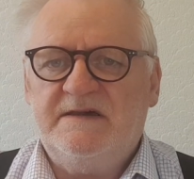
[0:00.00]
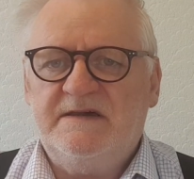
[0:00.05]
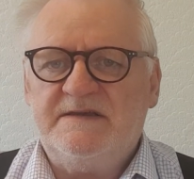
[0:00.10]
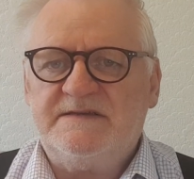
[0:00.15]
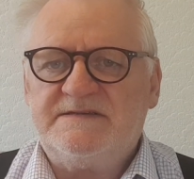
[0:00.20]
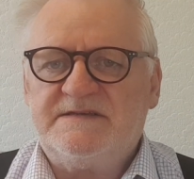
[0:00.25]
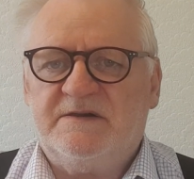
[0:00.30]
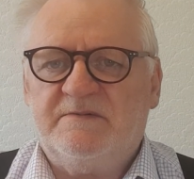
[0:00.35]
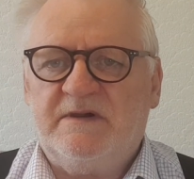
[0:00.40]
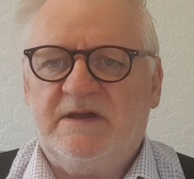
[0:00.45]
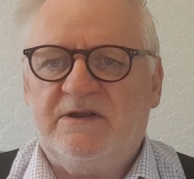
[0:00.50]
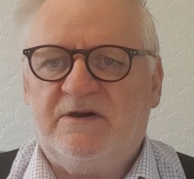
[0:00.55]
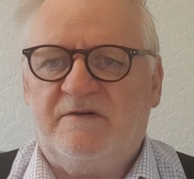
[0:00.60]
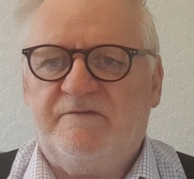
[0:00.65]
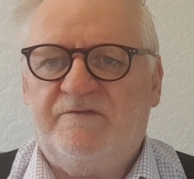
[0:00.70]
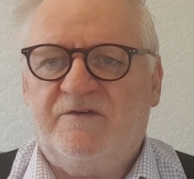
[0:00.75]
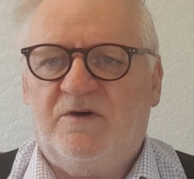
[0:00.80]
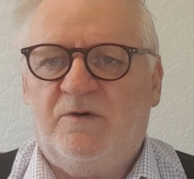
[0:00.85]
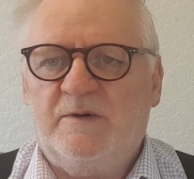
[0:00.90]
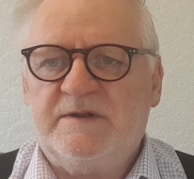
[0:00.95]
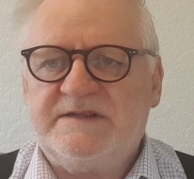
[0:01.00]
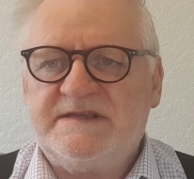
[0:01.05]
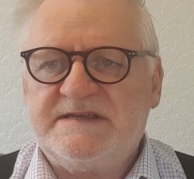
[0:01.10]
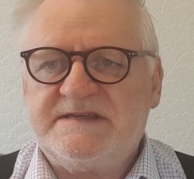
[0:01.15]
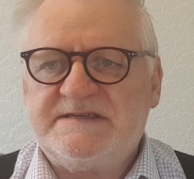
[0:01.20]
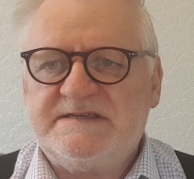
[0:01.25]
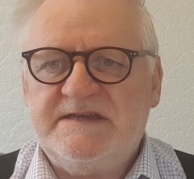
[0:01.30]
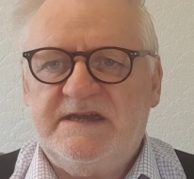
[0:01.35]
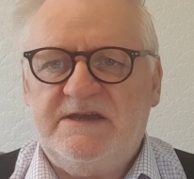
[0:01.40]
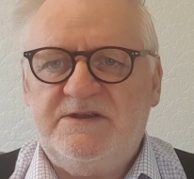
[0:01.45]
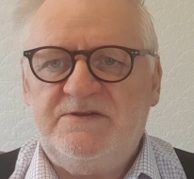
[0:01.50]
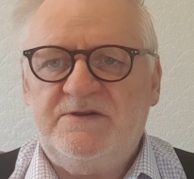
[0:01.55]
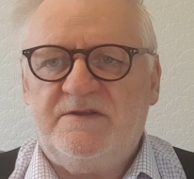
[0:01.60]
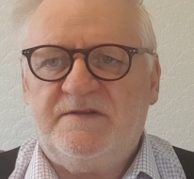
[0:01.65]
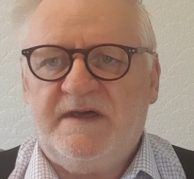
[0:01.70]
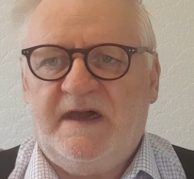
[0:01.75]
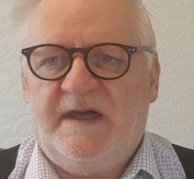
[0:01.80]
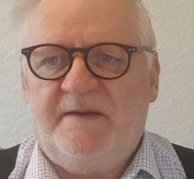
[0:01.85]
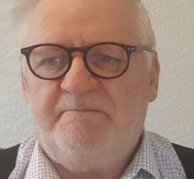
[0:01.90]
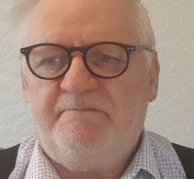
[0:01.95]
So we look forward to seeing you
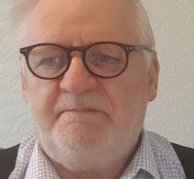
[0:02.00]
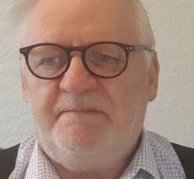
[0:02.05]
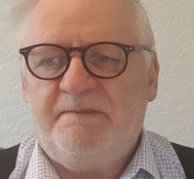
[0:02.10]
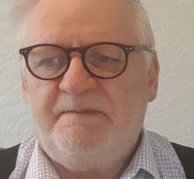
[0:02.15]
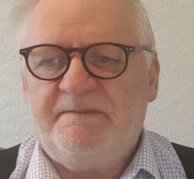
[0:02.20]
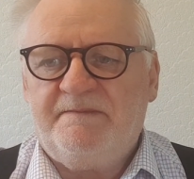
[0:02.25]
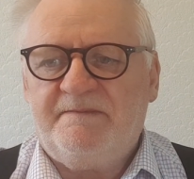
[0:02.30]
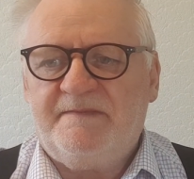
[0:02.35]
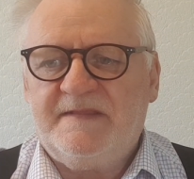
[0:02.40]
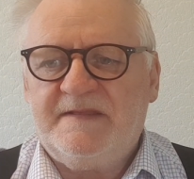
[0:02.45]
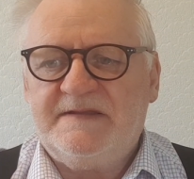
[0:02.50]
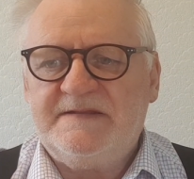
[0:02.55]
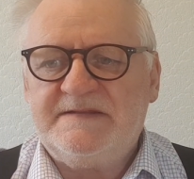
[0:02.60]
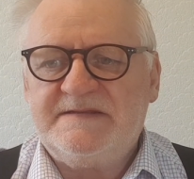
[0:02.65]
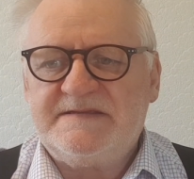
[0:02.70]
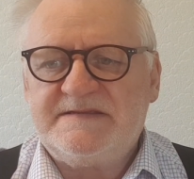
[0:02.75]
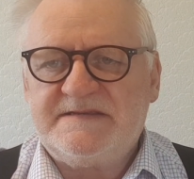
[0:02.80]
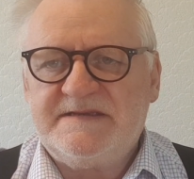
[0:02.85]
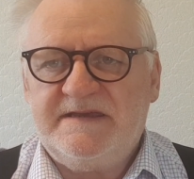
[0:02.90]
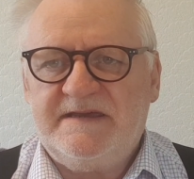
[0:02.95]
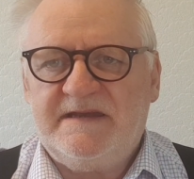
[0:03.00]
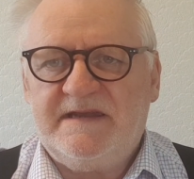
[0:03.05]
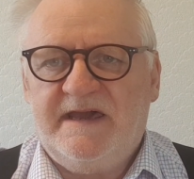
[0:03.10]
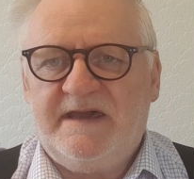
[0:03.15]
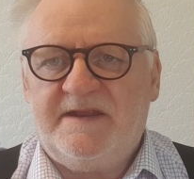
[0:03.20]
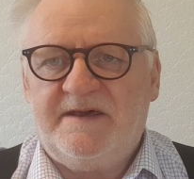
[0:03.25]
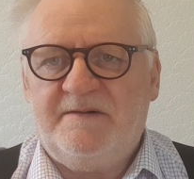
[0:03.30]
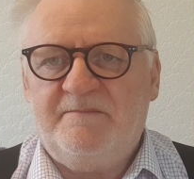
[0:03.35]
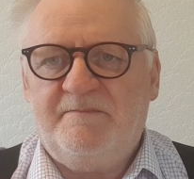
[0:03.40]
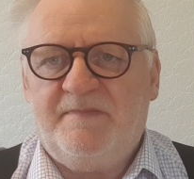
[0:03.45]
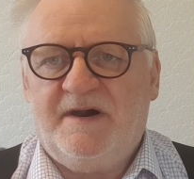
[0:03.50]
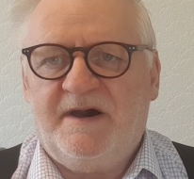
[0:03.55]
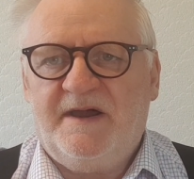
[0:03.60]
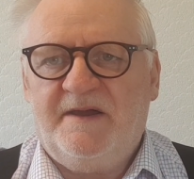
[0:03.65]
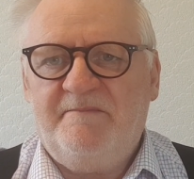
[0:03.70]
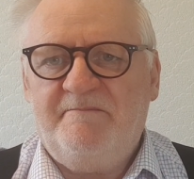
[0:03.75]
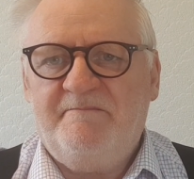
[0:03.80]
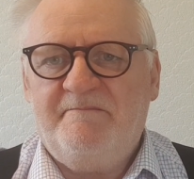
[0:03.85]
then. See you later. Bye.